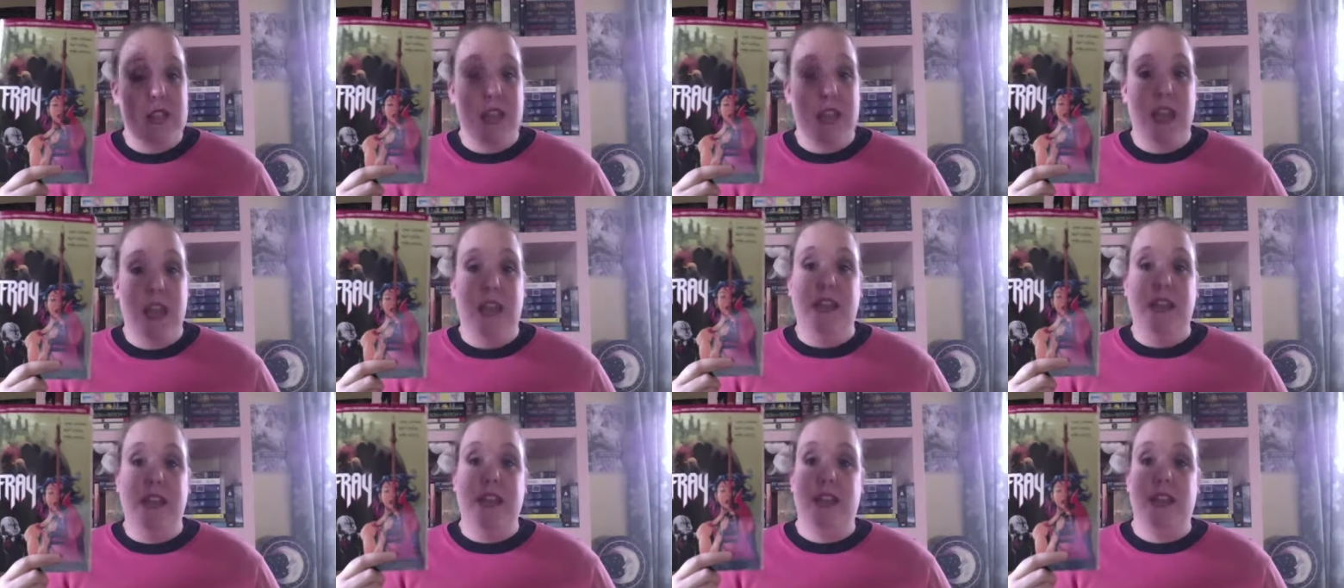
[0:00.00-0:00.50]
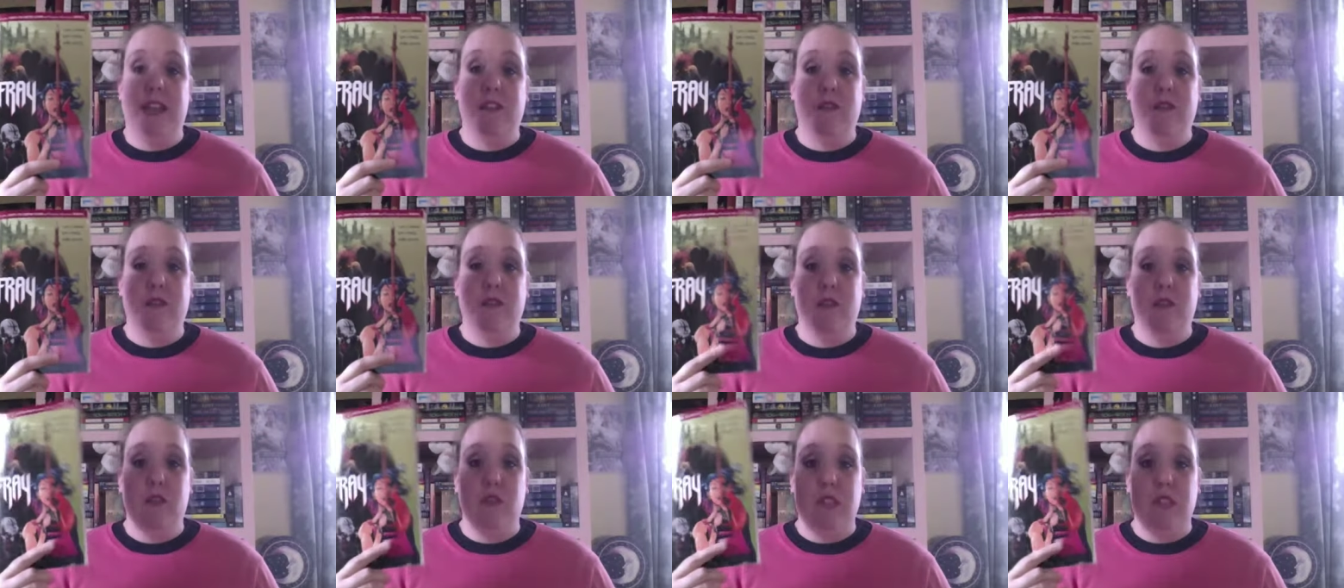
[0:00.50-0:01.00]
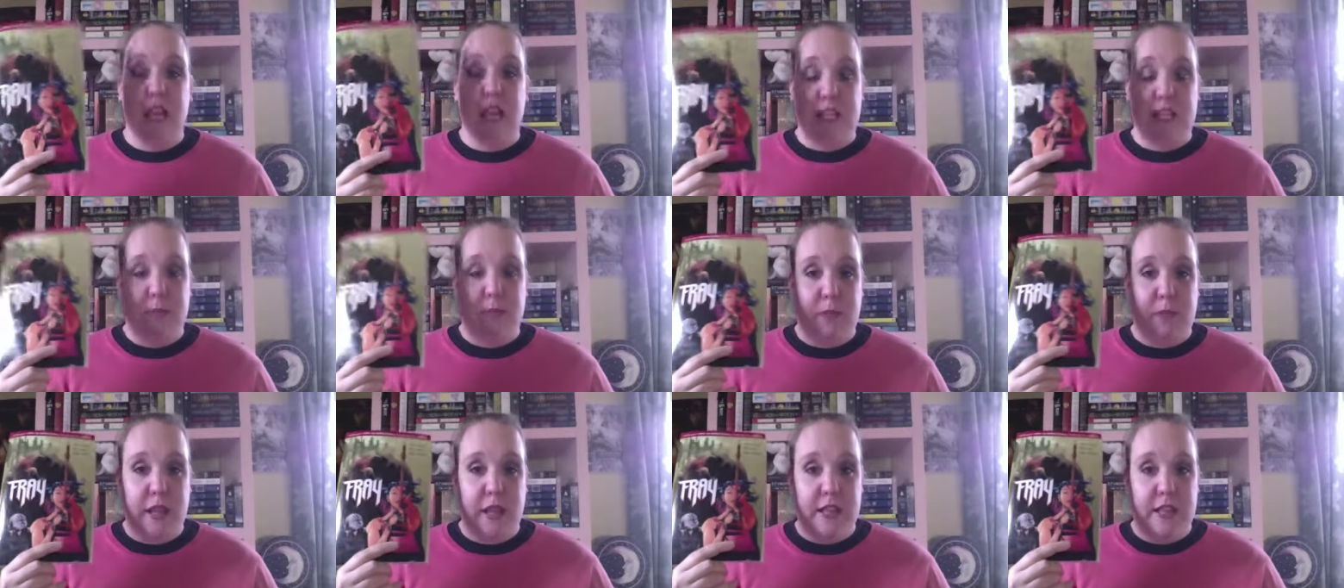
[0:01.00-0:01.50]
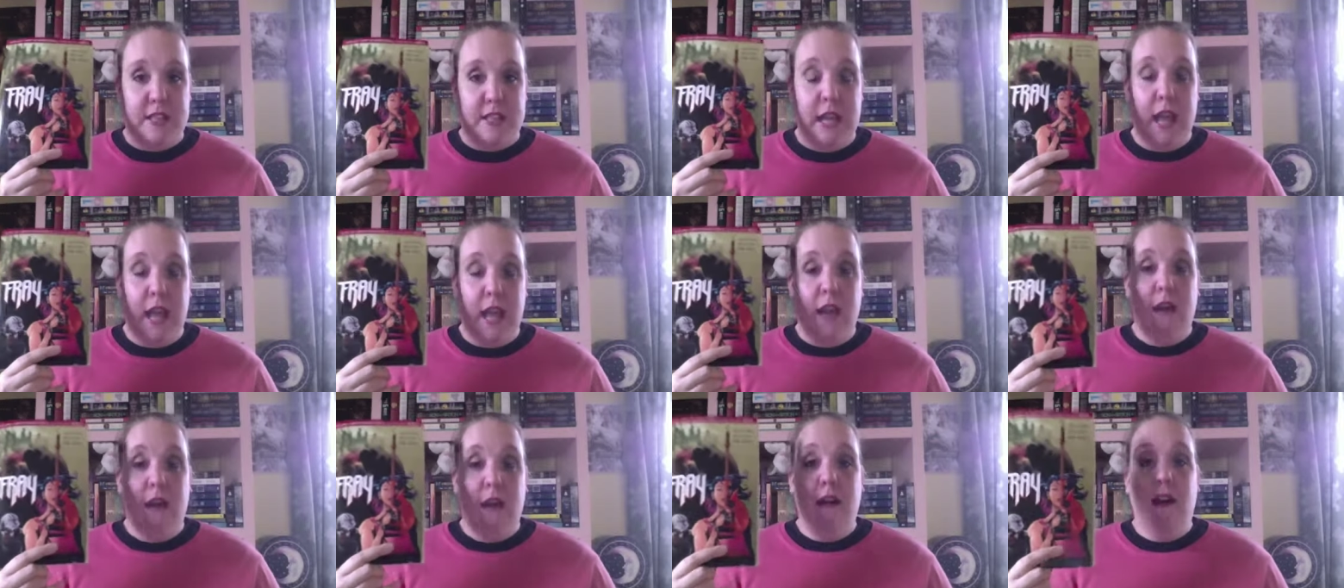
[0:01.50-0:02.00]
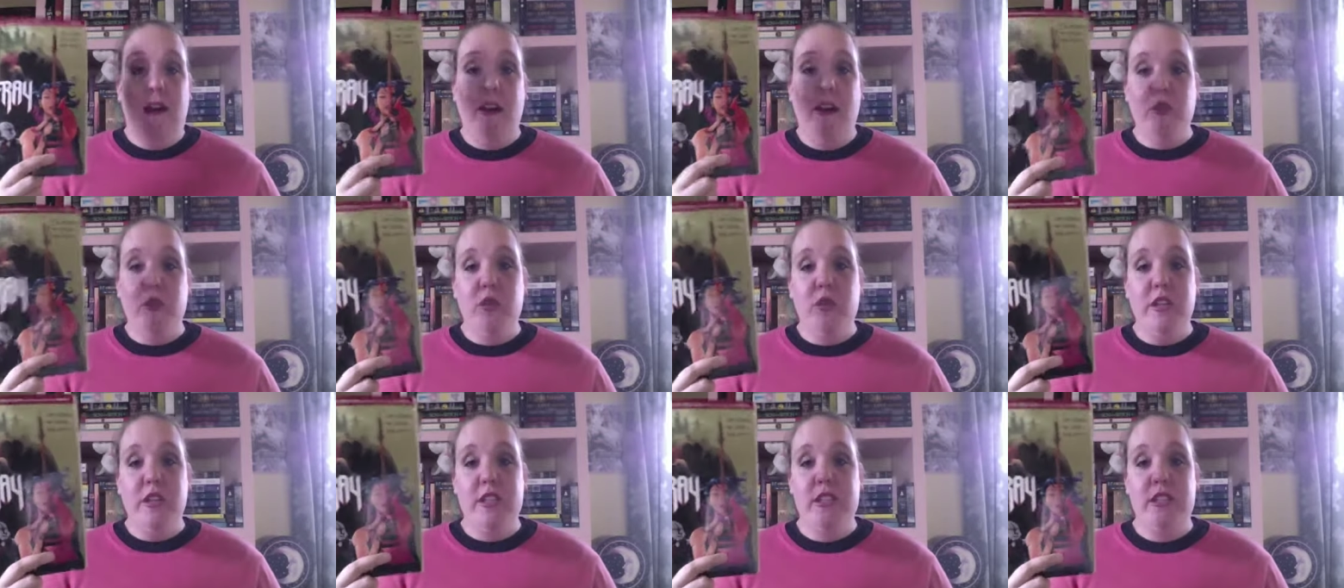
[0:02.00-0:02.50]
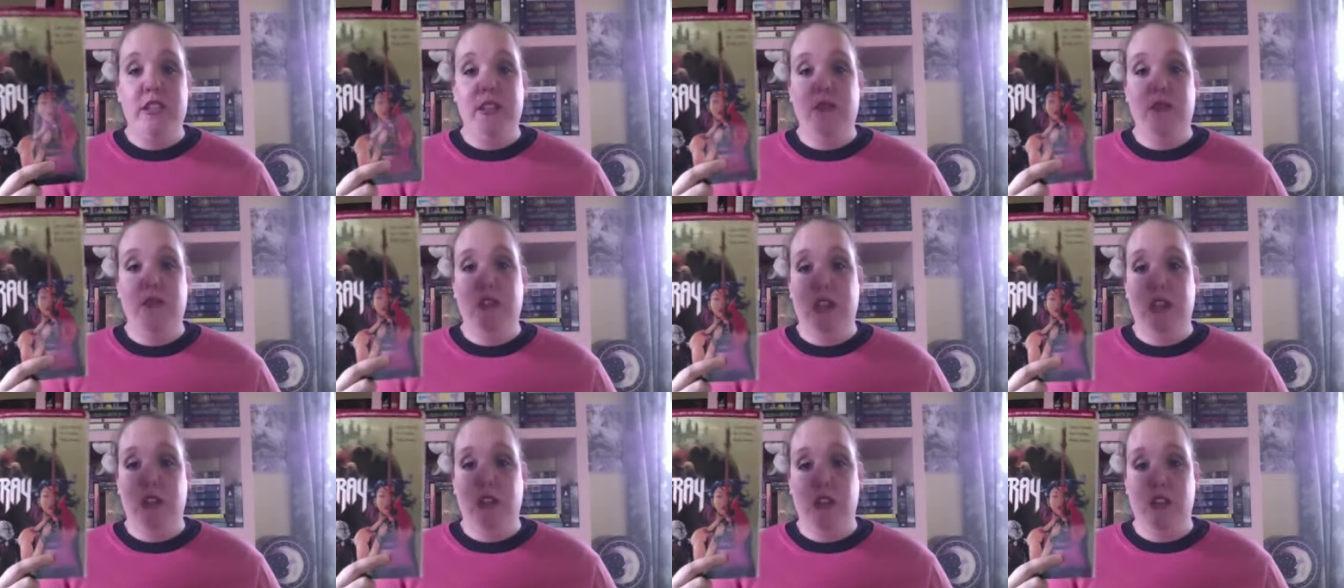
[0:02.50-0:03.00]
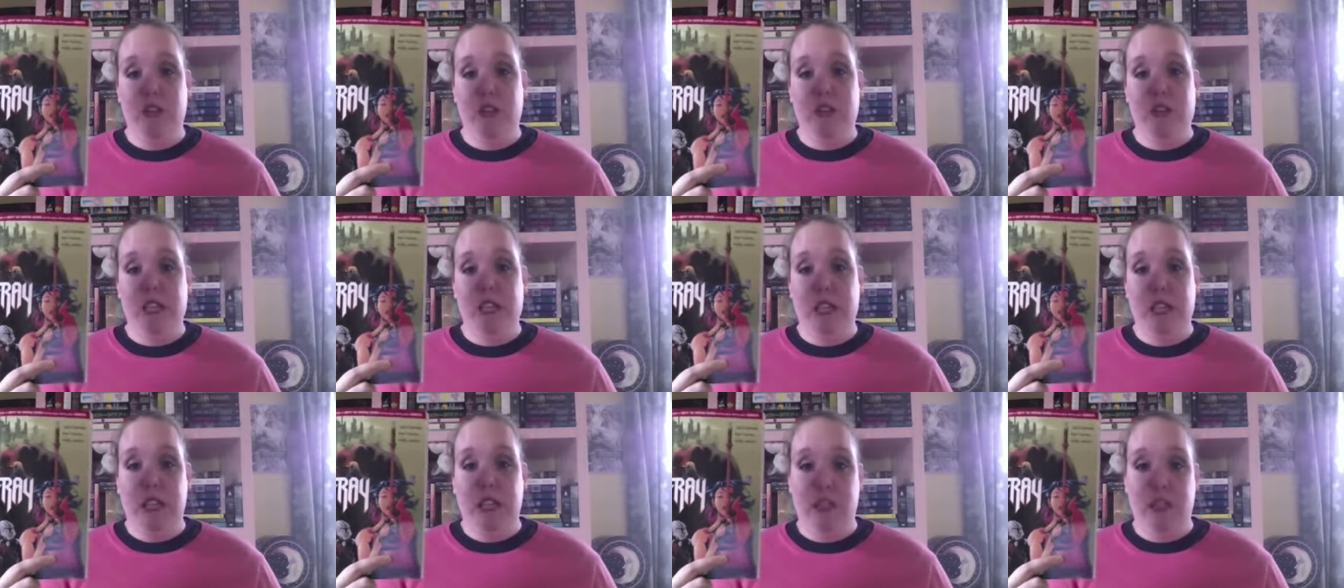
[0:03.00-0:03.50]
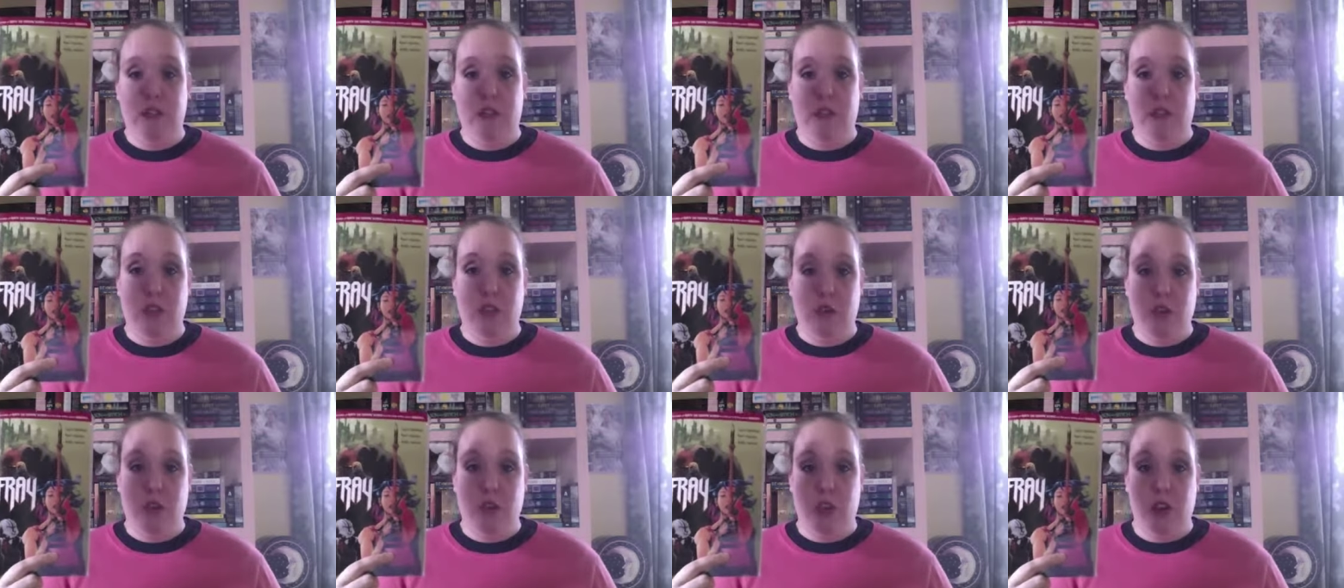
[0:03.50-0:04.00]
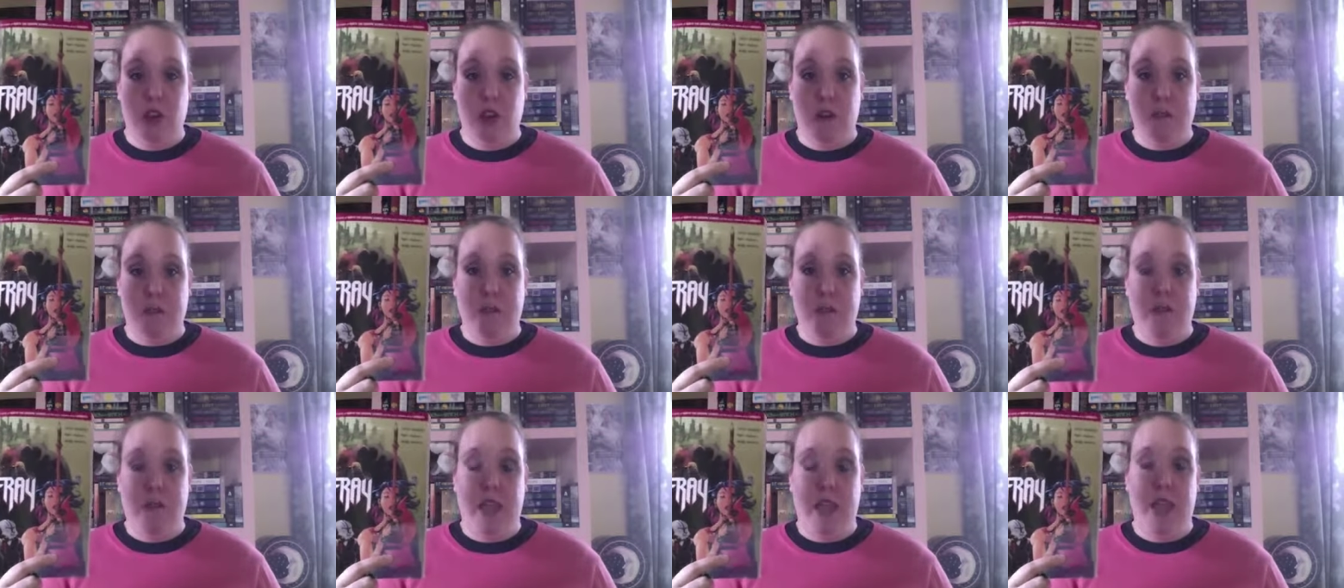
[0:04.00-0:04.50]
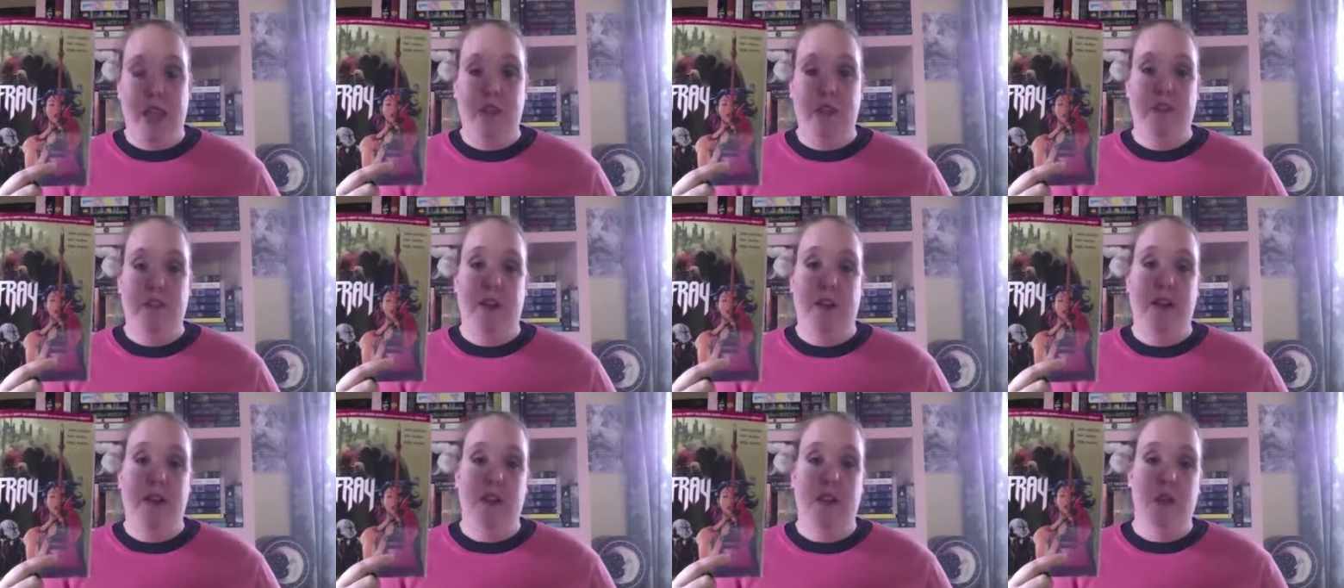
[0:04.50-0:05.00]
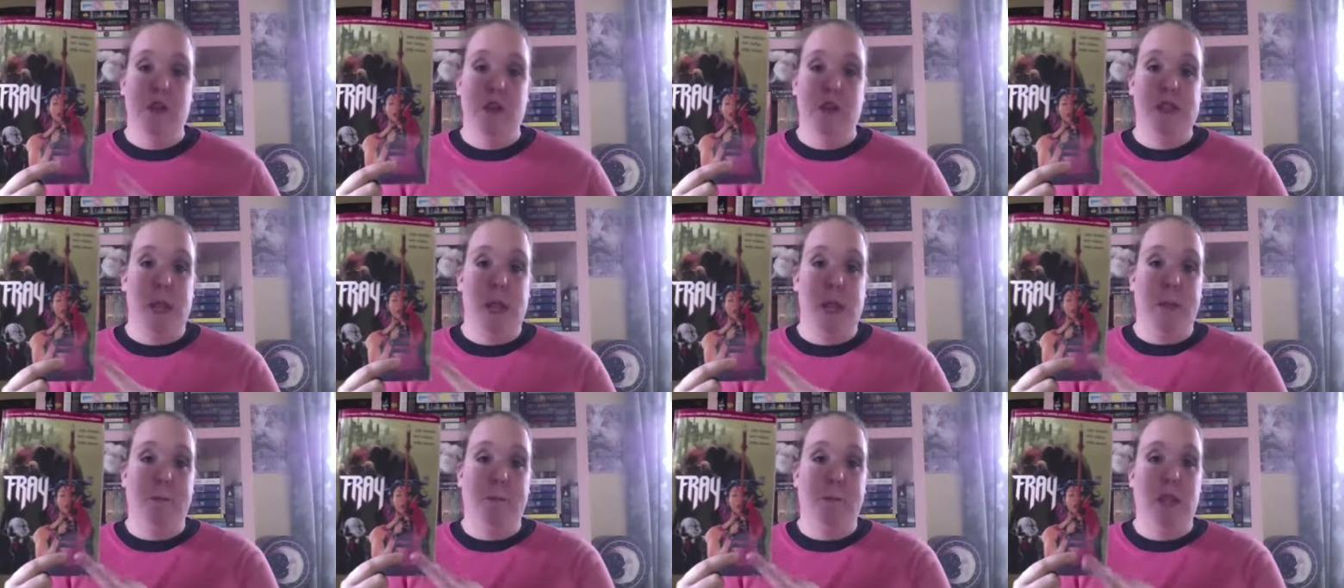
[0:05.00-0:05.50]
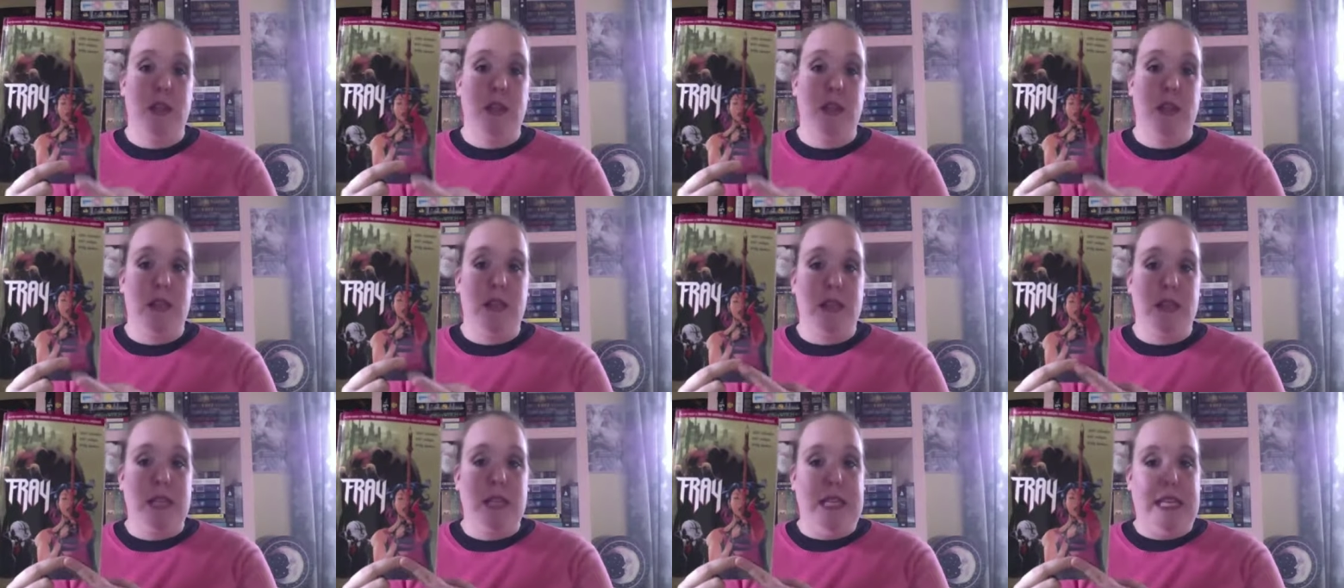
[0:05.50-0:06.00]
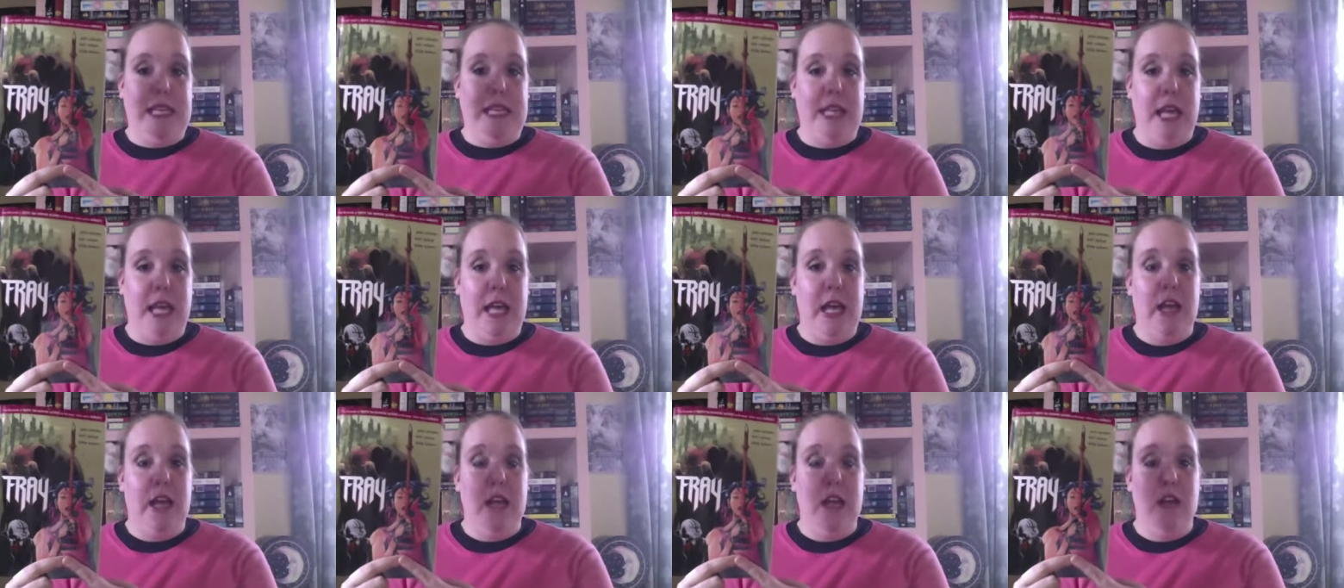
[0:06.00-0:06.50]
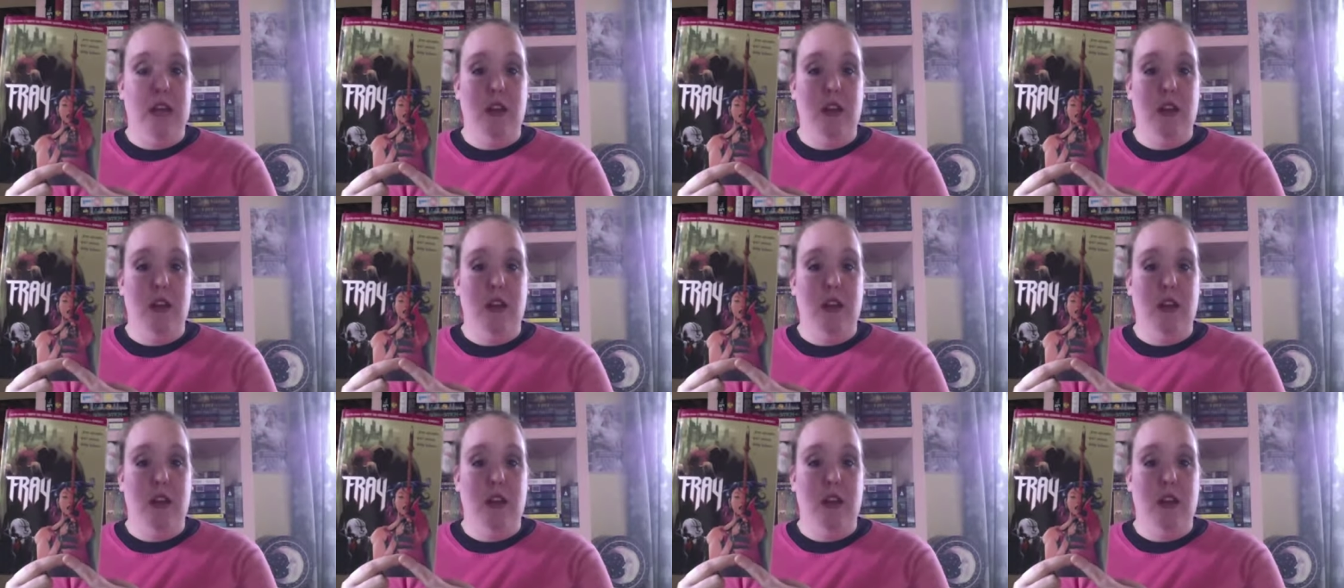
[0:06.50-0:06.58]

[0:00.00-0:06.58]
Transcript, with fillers: and it takes place hundreds of years in the future and follows Melaka